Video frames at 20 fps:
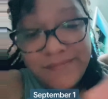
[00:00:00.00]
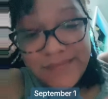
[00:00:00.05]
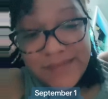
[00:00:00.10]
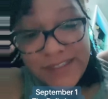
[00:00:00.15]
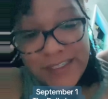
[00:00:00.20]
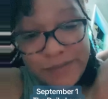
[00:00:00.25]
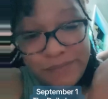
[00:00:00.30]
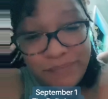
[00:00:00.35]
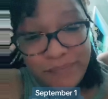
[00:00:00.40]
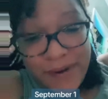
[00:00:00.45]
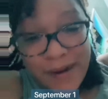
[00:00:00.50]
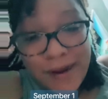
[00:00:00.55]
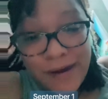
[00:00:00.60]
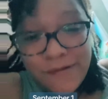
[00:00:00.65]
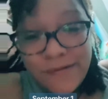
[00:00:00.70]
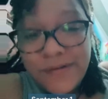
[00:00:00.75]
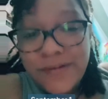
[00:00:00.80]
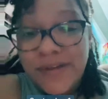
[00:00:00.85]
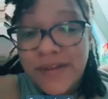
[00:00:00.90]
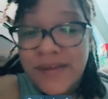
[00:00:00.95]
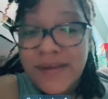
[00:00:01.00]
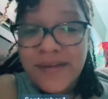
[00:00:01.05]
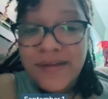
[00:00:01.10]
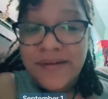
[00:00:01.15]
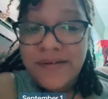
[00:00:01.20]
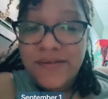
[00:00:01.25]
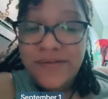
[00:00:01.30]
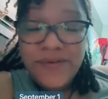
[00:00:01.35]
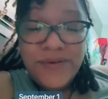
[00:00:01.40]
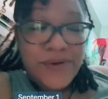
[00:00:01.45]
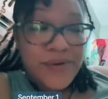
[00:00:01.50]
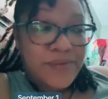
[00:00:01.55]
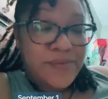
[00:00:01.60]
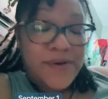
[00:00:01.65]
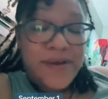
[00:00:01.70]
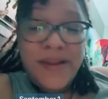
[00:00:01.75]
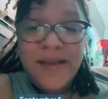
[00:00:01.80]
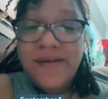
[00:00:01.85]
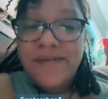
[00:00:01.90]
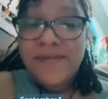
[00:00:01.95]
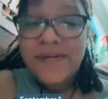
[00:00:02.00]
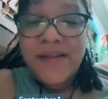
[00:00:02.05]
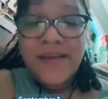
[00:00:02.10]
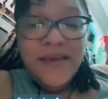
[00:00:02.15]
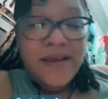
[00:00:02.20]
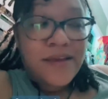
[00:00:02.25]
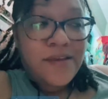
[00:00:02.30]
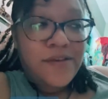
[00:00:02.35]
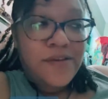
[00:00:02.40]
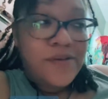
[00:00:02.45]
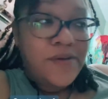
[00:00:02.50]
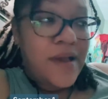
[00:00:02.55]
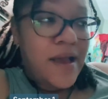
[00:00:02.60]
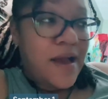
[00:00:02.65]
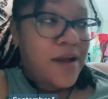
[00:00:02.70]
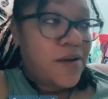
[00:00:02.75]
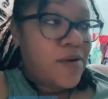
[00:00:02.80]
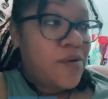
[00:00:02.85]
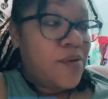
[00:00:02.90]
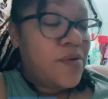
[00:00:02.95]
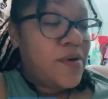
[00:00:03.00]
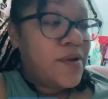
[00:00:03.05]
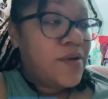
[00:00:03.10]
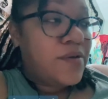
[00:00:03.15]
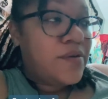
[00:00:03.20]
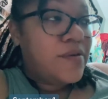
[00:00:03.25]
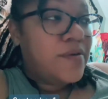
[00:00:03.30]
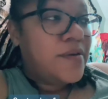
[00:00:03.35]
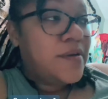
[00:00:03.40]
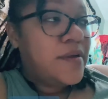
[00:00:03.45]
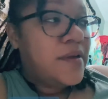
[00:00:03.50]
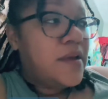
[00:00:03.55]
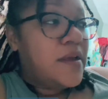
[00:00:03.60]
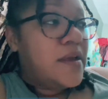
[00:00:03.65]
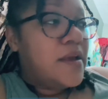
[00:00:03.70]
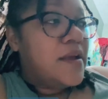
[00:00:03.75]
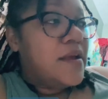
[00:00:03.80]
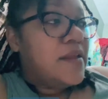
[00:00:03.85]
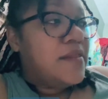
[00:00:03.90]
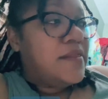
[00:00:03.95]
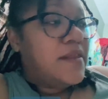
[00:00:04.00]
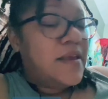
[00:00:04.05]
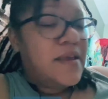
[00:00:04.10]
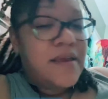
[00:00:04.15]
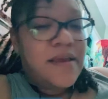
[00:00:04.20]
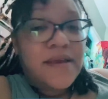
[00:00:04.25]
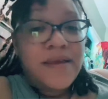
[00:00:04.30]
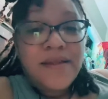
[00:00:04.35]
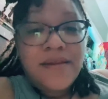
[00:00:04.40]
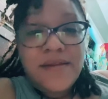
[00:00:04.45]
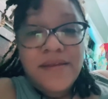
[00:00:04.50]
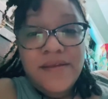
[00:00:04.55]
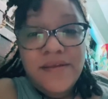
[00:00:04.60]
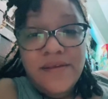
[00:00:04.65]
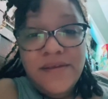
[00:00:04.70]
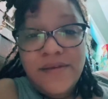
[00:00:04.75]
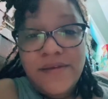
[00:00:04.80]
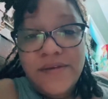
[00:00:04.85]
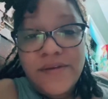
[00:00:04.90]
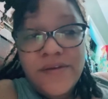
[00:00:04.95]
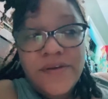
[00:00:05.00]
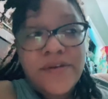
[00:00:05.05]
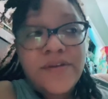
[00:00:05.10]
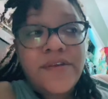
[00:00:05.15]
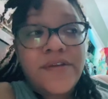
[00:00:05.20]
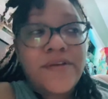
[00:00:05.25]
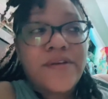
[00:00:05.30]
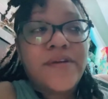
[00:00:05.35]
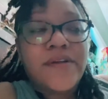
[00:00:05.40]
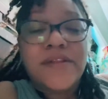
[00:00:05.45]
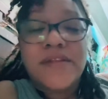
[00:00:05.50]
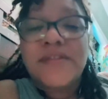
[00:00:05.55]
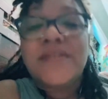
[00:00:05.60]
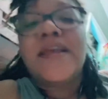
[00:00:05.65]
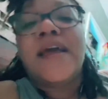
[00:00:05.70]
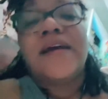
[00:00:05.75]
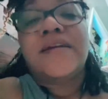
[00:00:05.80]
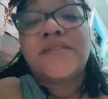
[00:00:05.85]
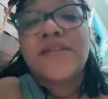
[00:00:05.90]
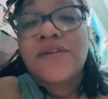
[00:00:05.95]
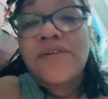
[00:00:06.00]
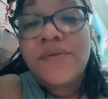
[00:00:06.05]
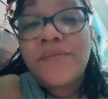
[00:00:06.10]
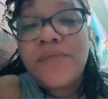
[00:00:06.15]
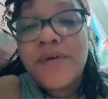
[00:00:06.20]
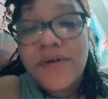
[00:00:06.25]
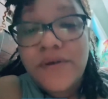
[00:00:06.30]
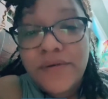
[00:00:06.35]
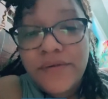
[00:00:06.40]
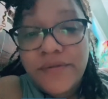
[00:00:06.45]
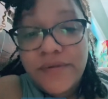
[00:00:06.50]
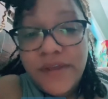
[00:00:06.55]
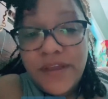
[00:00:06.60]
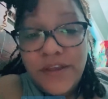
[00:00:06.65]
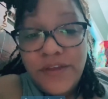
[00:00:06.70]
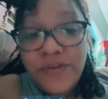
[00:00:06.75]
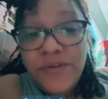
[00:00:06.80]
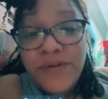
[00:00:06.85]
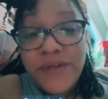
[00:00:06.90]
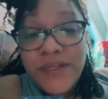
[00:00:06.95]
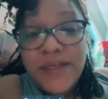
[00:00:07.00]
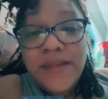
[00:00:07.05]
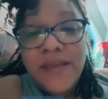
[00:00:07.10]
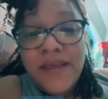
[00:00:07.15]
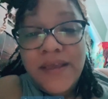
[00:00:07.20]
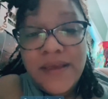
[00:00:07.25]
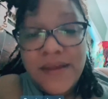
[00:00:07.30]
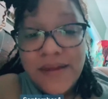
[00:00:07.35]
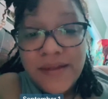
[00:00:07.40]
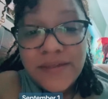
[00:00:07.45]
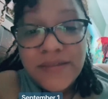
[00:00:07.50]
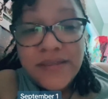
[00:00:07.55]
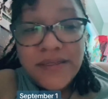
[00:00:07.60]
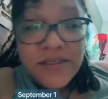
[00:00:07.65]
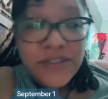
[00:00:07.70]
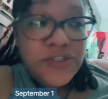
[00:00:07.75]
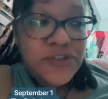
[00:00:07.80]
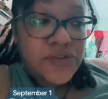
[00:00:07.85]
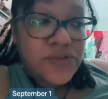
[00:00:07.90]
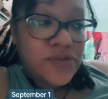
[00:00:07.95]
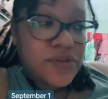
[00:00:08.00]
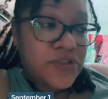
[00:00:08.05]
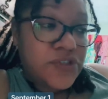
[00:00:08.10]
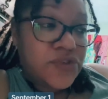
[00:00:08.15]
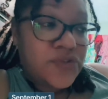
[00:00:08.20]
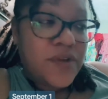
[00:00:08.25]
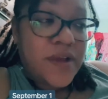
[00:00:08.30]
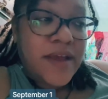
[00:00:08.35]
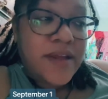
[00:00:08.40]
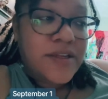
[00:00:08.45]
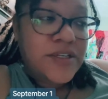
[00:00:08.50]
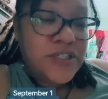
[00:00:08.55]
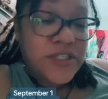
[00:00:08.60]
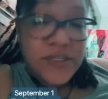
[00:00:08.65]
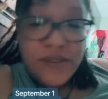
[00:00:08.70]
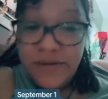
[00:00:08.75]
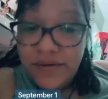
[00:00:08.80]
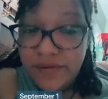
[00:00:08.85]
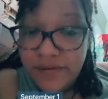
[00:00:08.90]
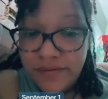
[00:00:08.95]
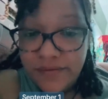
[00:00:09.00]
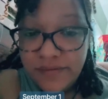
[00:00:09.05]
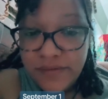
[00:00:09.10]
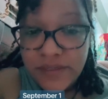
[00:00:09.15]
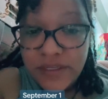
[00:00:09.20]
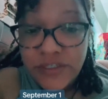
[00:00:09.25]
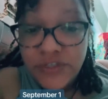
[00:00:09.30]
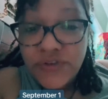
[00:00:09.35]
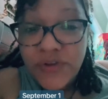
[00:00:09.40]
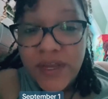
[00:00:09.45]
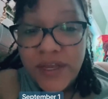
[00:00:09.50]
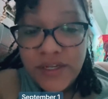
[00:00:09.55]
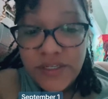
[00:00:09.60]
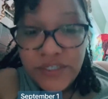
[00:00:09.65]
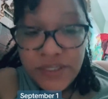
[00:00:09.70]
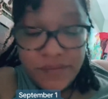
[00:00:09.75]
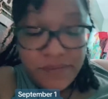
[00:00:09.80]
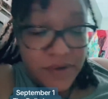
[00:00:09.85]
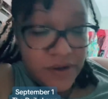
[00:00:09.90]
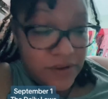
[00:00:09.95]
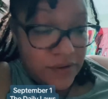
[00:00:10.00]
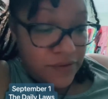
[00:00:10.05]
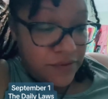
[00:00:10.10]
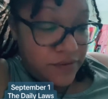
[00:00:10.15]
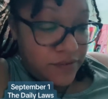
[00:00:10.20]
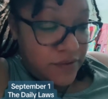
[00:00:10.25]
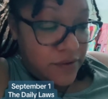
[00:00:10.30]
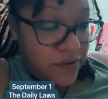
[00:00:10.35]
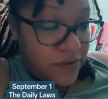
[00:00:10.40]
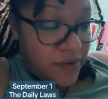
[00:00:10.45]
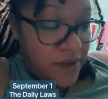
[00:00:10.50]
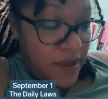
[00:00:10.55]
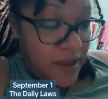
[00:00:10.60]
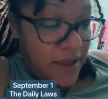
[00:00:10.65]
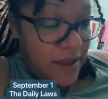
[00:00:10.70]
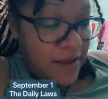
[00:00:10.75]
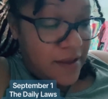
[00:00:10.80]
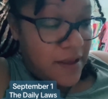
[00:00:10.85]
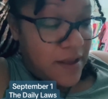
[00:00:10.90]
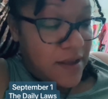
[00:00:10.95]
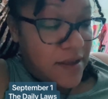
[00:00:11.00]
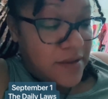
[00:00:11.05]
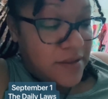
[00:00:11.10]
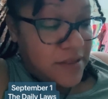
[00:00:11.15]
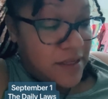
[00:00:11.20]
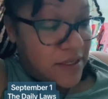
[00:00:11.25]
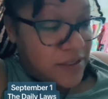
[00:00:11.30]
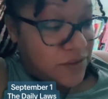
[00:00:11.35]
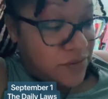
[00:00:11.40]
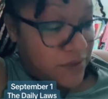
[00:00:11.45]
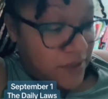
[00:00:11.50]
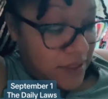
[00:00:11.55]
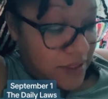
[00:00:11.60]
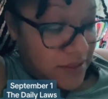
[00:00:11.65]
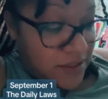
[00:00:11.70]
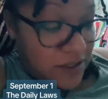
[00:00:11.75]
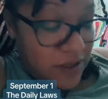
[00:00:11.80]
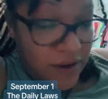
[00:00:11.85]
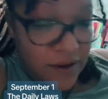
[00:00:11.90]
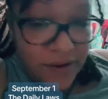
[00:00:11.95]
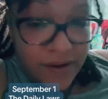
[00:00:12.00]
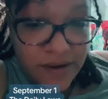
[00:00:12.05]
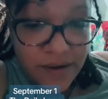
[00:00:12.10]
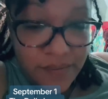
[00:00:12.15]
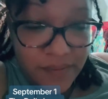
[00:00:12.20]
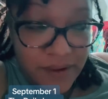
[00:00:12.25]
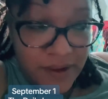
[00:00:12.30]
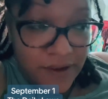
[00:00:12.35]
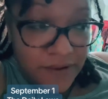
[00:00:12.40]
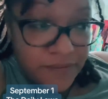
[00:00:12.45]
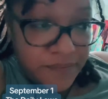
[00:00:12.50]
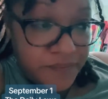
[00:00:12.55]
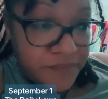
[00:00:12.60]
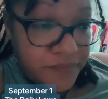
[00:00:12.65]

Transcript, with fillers: spiraling or whatever the heck you got going on, then you're you're in tactical mode and you need to get into strategy, the strategy mode, okay? That's what he's talking about.